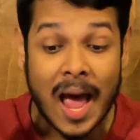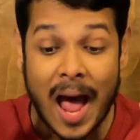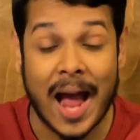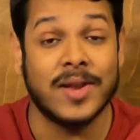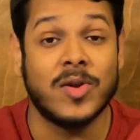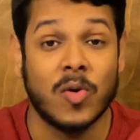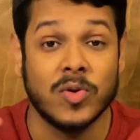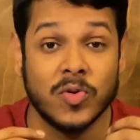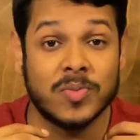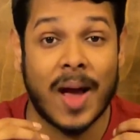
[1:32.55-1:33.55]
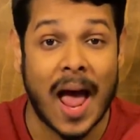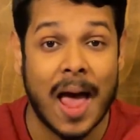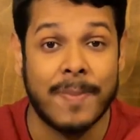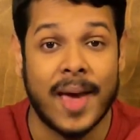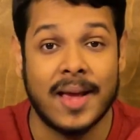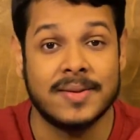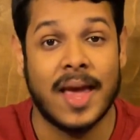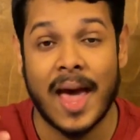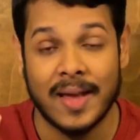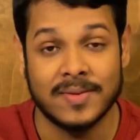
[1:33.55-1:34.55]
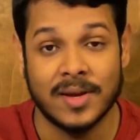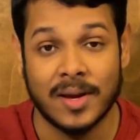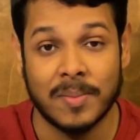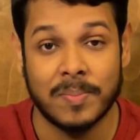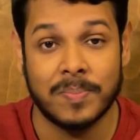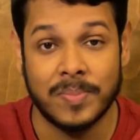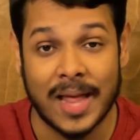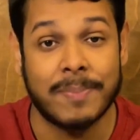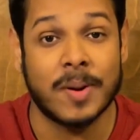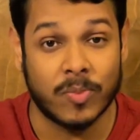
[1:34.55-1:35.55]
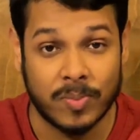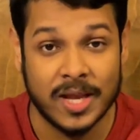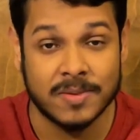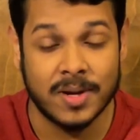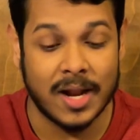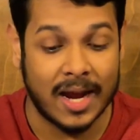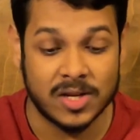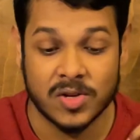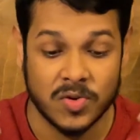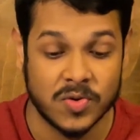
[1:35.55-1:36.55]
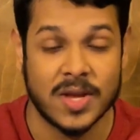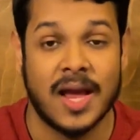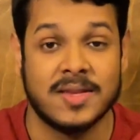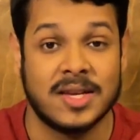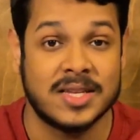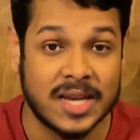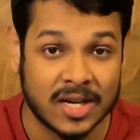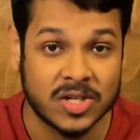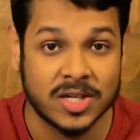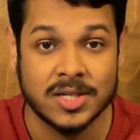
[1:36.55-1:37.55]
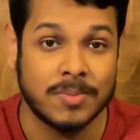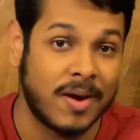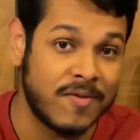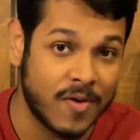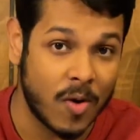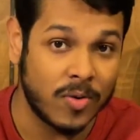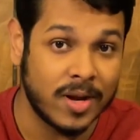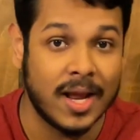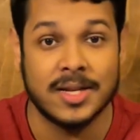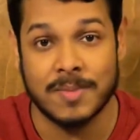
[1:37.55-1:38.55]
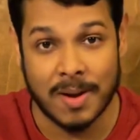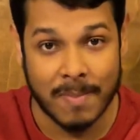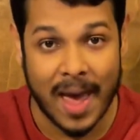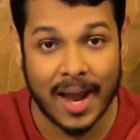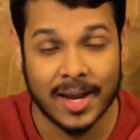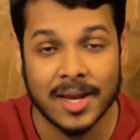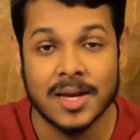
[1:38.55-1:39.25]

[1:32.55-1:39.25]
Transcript: I don't use my iPads as a laptop replacement. I just use it as an extension to my phone and to my Mac.